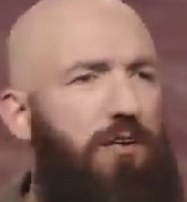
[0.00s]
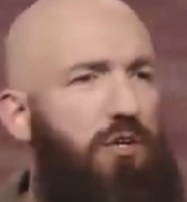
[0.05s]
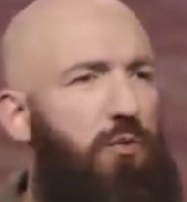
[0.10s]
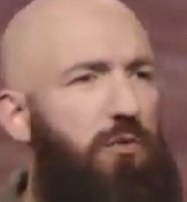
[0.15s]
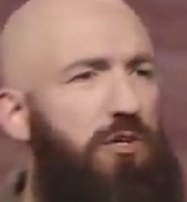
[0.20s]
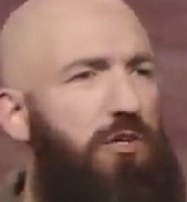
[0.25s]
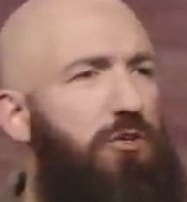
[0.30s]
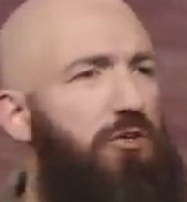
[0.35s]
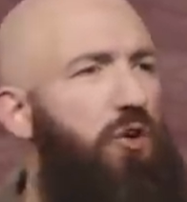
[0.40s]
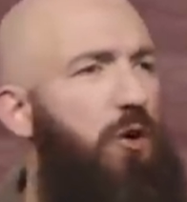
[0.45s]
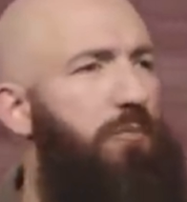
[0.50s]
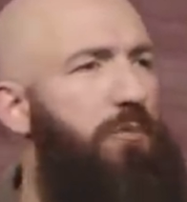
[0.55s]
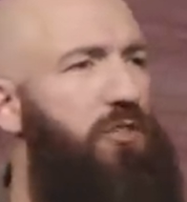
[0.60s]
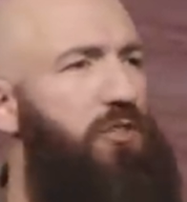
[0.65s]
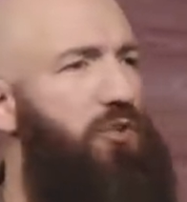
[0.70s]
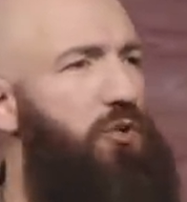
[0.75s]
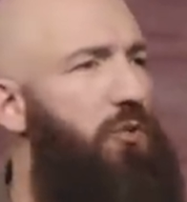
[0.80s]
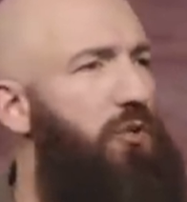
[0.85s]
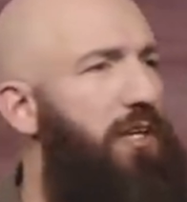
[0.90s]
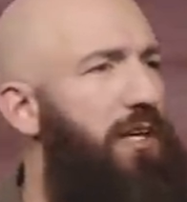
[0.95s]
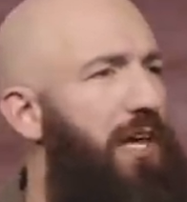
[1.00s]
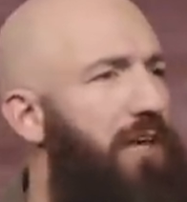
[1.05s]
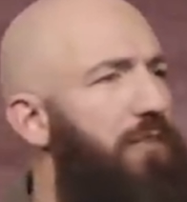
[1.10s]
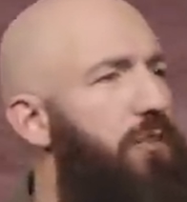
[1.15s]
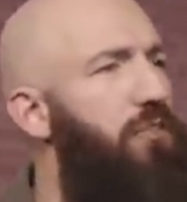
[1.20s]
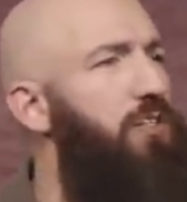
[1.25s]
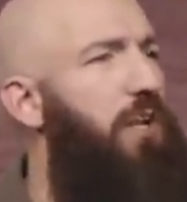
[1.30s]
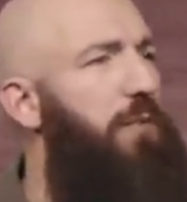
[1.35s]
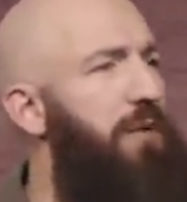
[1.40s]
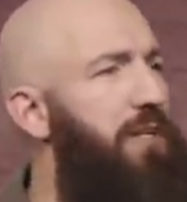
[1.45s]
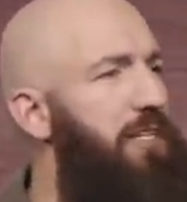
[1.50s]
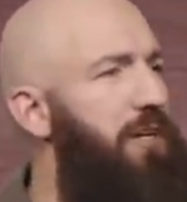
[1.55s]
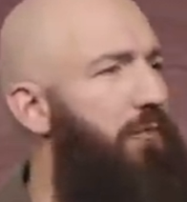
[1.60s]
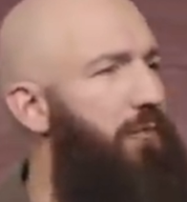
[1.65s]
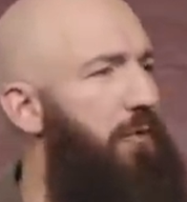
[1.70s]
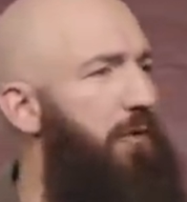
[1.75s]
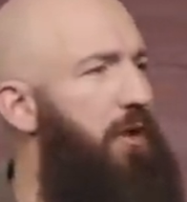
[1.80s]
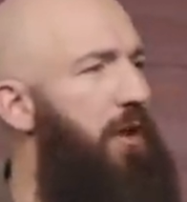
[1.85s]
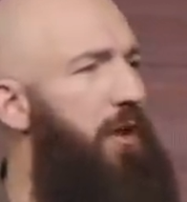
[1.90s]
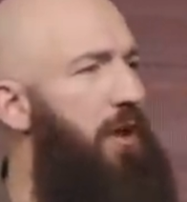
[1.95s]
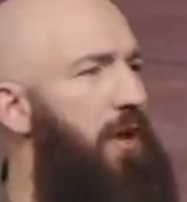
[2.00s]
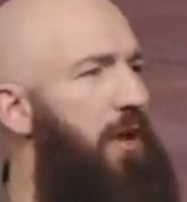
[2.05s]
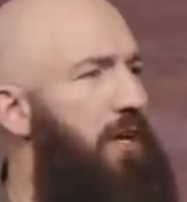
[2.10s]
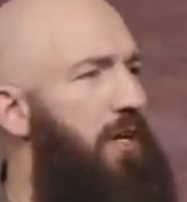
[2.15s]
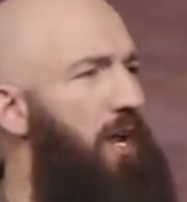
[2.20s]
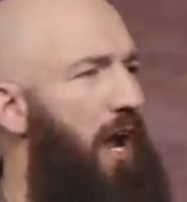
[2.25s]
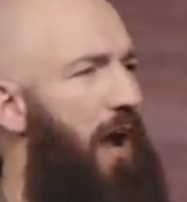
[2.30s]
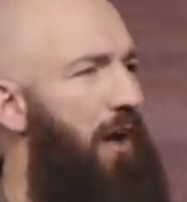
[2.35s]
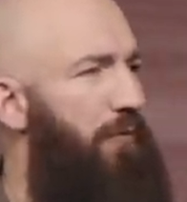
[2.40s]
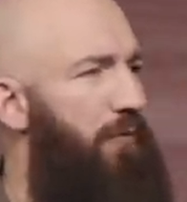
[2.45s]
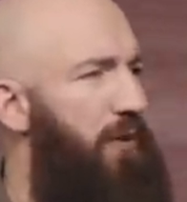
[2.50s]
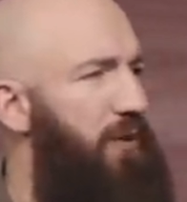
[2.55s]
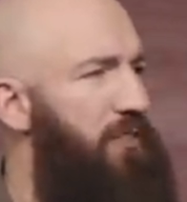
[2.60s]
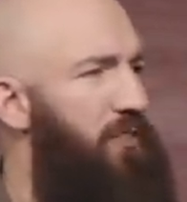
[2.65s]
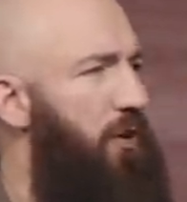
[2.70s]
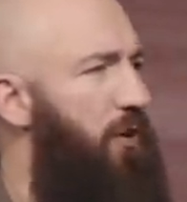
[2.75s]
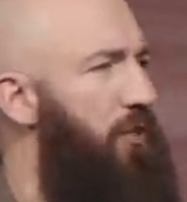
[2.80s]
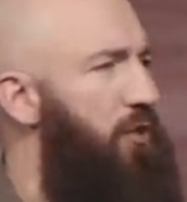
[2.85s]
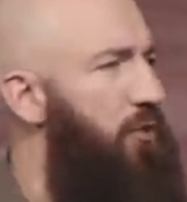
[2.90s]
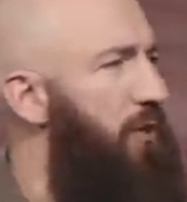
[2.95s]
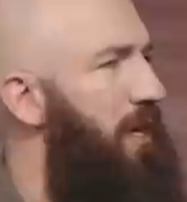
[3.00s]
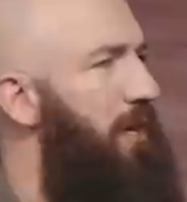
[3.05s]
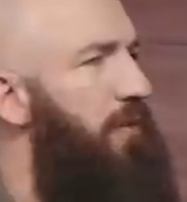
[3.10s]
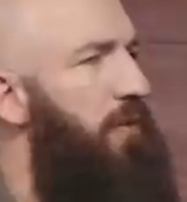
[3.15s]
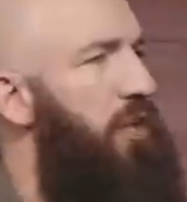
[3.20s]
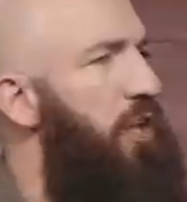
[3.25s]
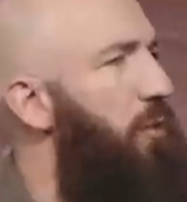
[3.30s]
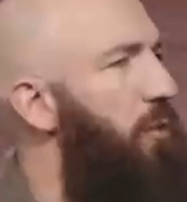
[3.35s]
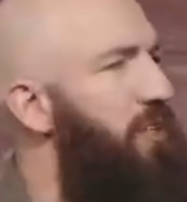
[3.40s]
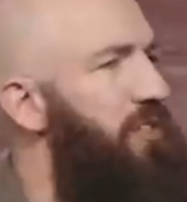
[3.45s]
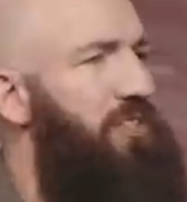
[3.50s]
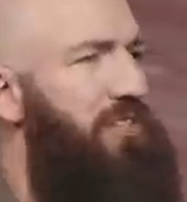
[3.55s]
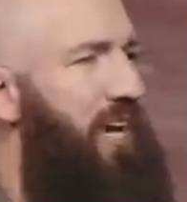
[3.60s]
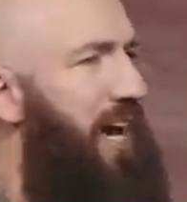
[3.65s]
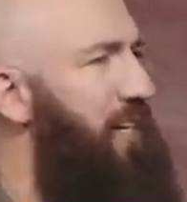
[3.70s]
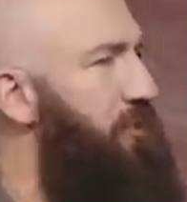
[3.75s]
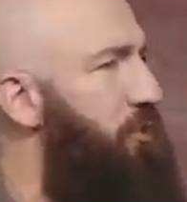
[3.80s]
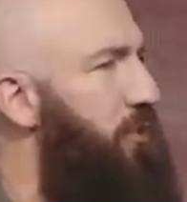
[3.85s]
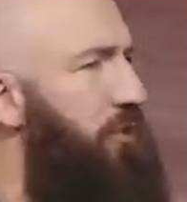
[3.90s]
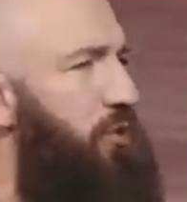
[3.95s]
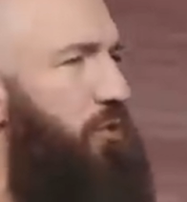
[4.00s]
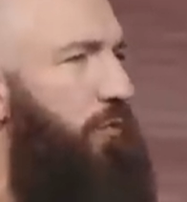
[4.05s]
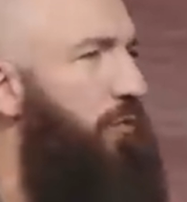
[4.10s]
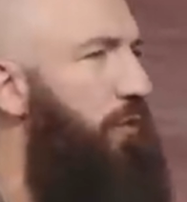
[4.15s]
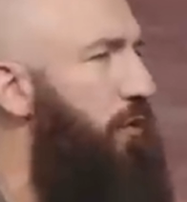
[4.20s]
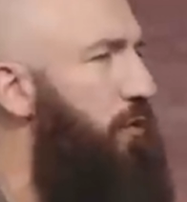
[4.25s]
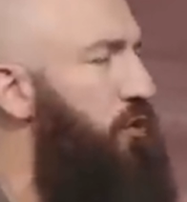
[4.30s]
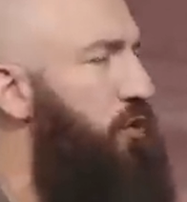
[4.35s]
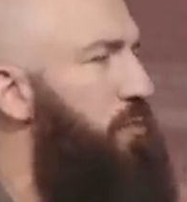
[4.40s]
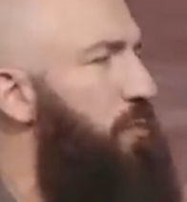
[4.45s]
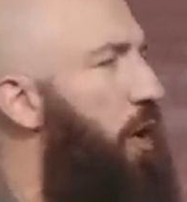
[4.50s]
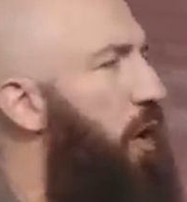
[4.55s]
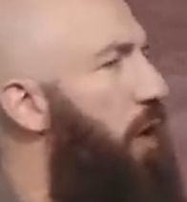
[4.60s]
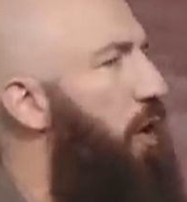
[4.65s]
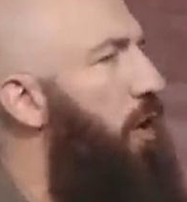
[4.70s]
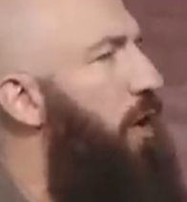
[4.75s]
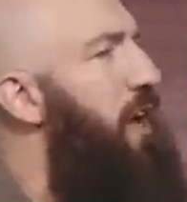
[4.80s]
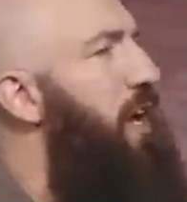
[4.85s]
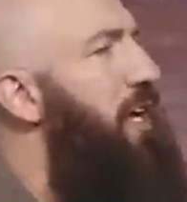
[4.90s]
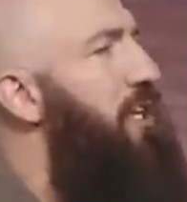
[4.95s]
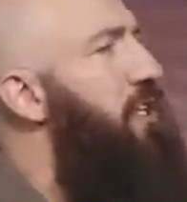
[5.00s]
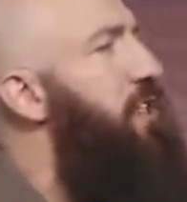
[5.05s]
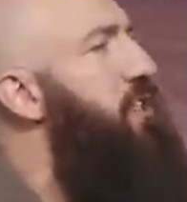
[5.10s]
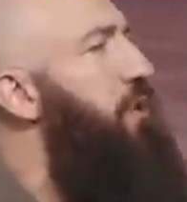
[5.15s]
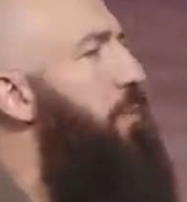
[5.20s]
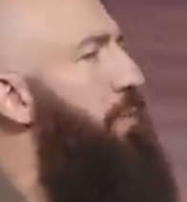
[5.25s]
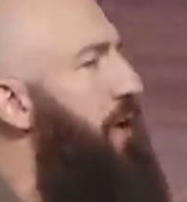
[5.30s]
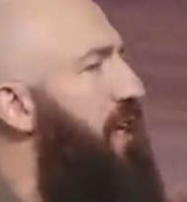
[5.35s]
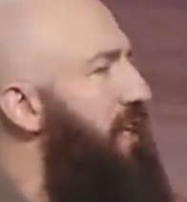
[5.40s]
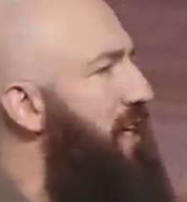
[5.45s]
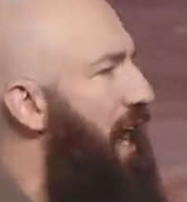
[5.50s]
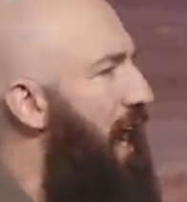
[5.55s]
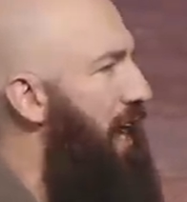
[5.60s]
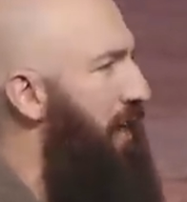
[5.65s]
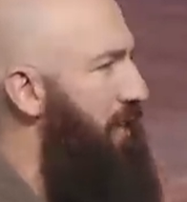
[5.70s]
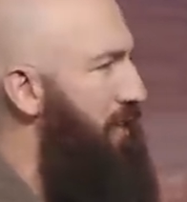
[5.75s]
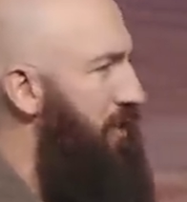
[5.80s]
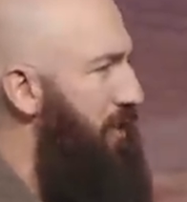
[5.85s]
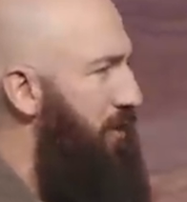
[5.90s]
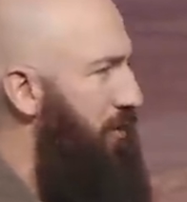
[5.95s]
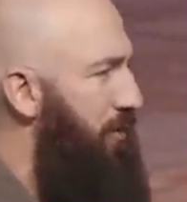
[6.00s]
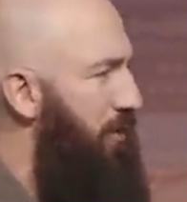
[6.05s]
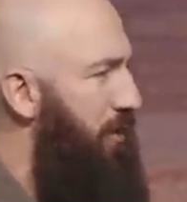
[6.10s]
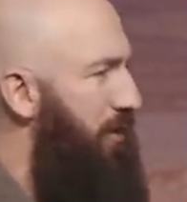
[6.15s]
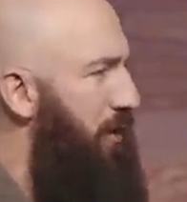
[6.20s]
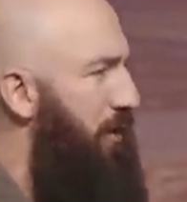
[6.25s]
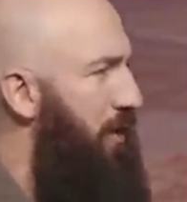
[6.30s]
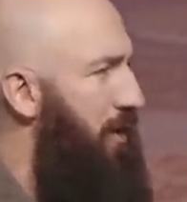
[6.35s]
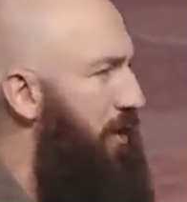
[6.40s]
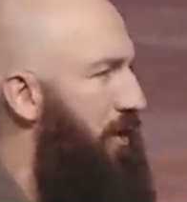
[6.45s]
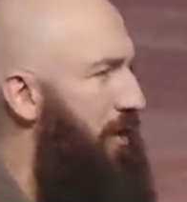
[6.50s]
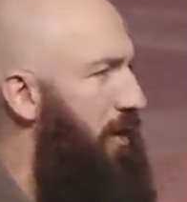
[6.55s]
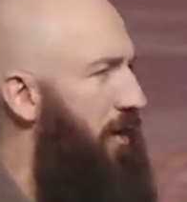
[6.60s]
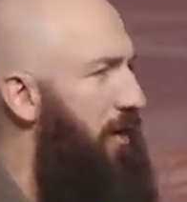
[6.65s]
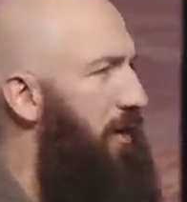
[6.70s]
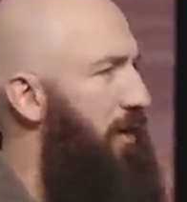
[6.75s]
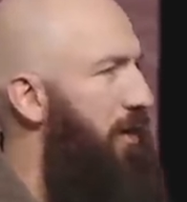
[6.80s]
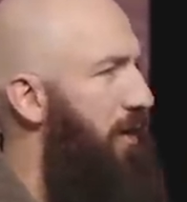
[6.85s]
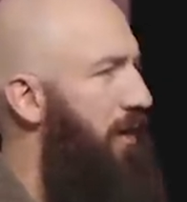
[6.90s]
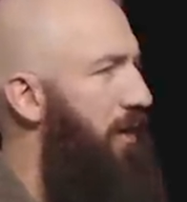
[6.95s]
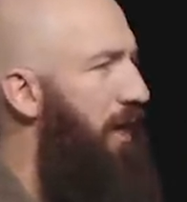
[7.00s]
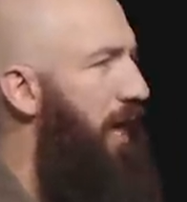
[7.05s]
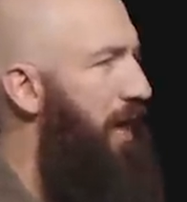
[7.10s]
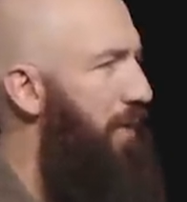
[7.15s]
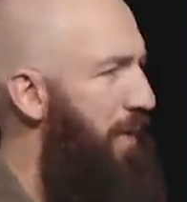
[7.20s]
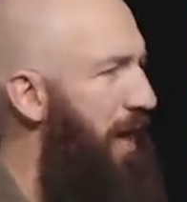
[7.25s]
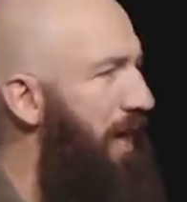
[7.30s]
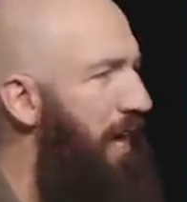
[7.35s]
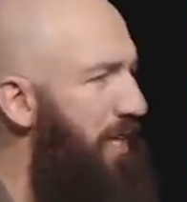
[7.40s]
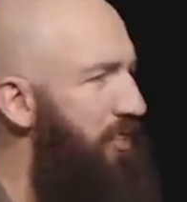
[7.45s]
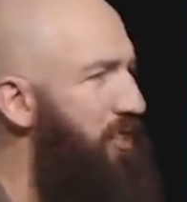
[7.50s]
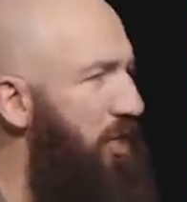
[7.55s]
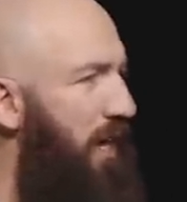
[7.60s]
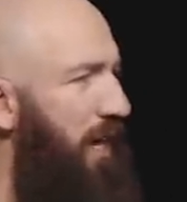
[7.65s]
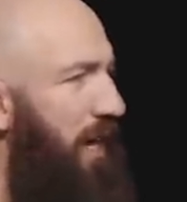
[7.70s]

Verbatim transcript: you, when you show up to school again, there's going to be a different confidence on you. Even though in stature you feel small, there's a big God in you. Amen. That's good.